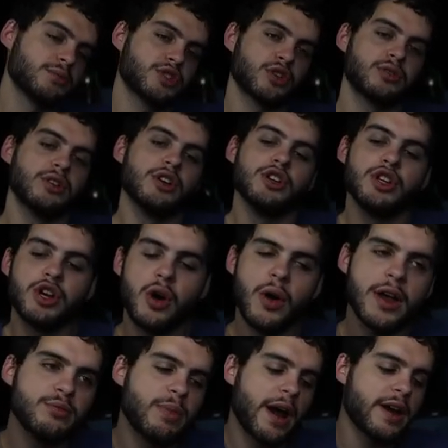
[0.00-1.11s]
So you go
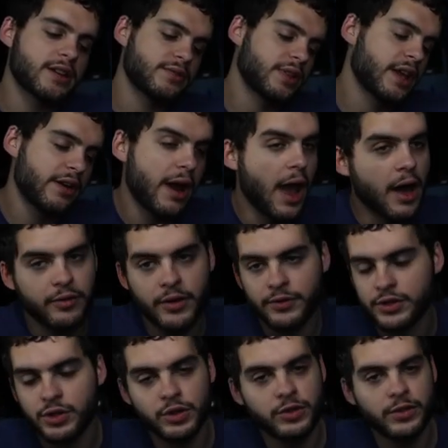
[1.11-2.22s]
ahead, you buy yourself Larry Allen, right, for
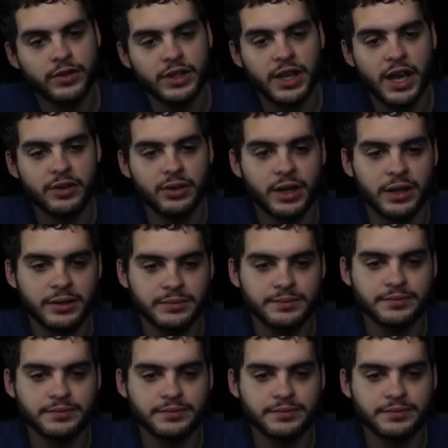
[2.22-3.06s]
250k, and you're like,